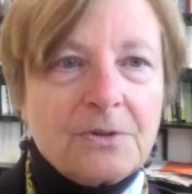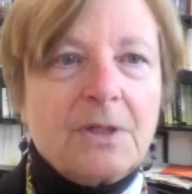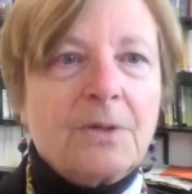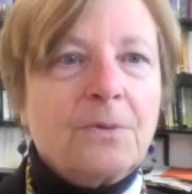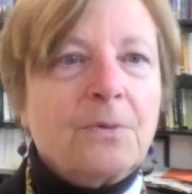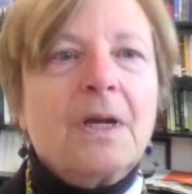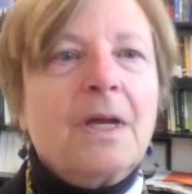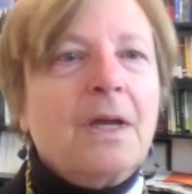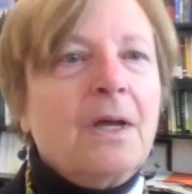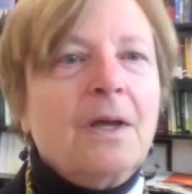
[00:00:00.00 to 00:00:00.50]

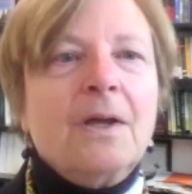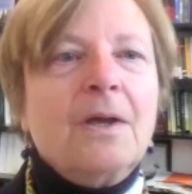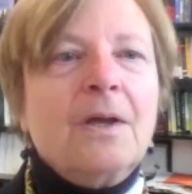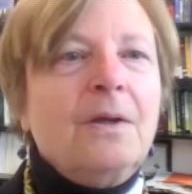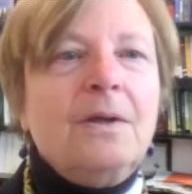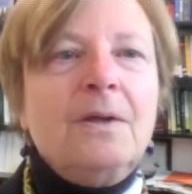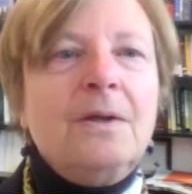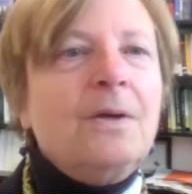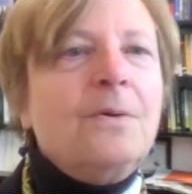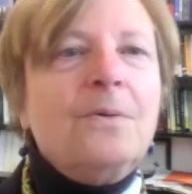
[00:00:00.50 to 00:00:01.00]
So
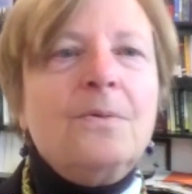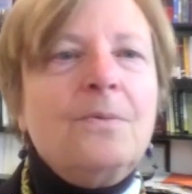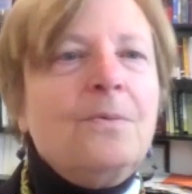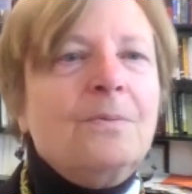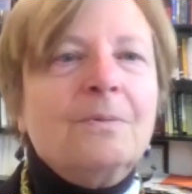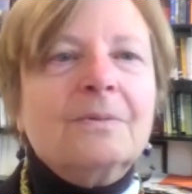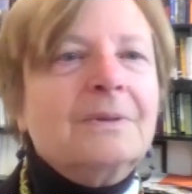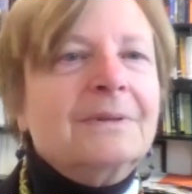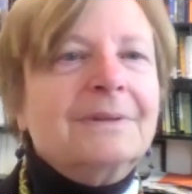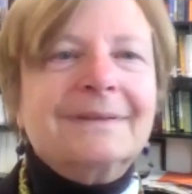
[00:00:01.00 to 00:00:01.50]

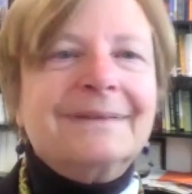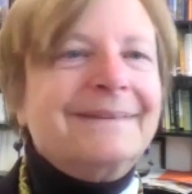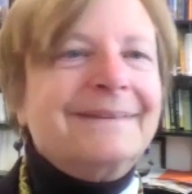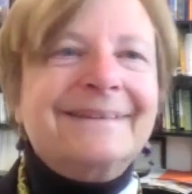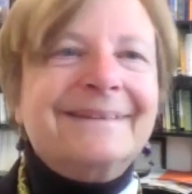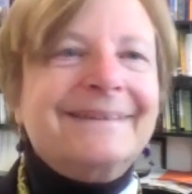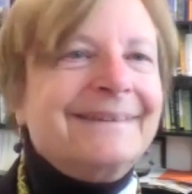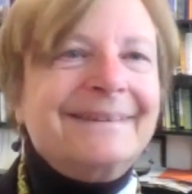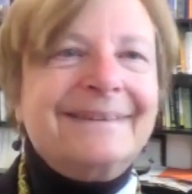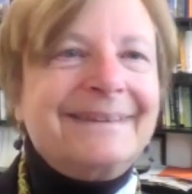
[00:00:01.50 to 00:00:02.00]
you
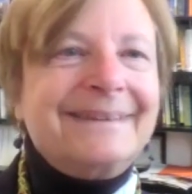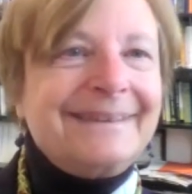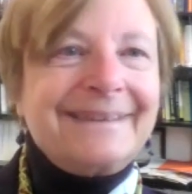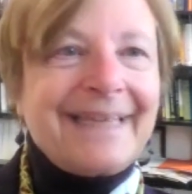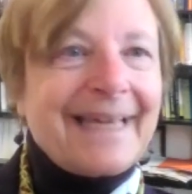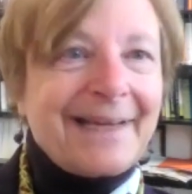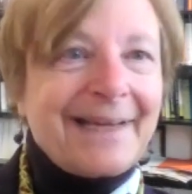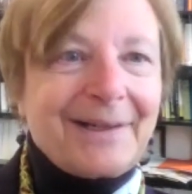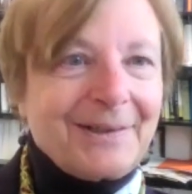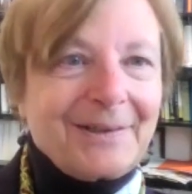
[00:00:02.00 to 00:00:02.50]

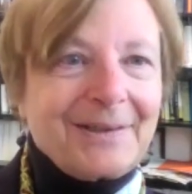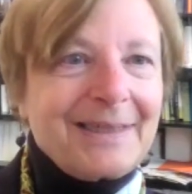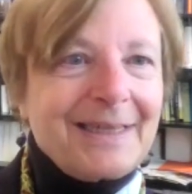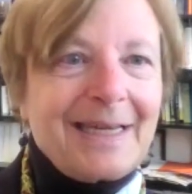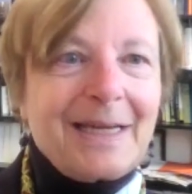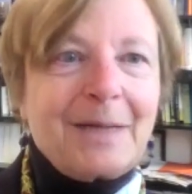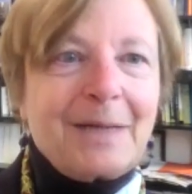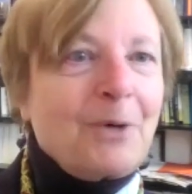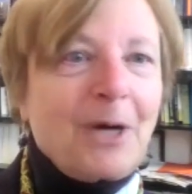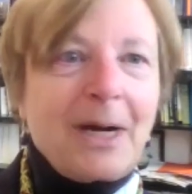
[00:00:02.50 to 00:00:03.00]
settled
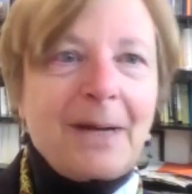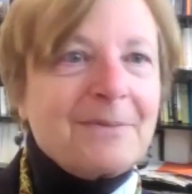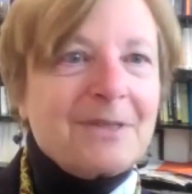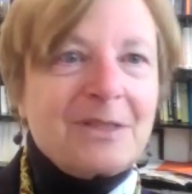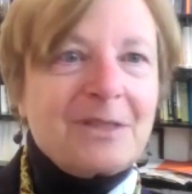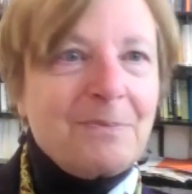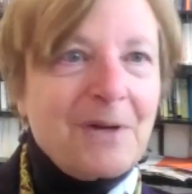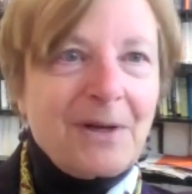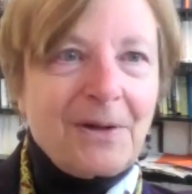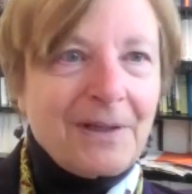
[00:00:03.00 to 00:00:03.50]
and
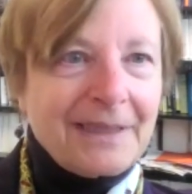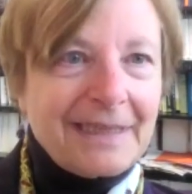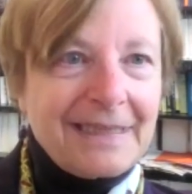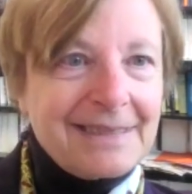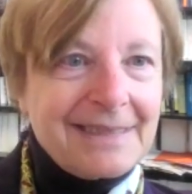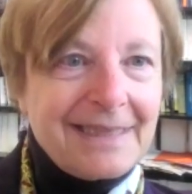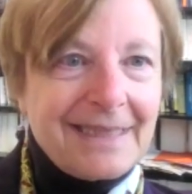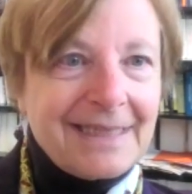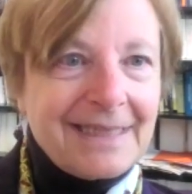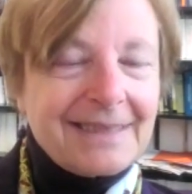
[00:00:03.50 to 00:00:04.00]
promised me all
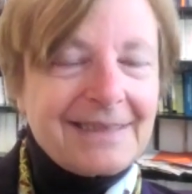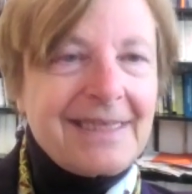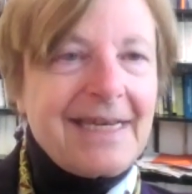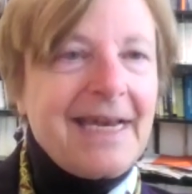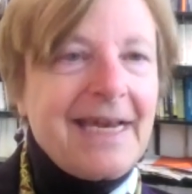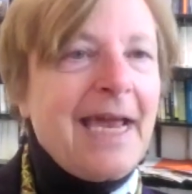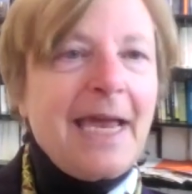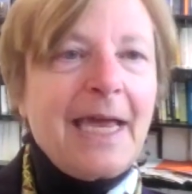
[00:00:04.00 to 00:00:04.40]
these things,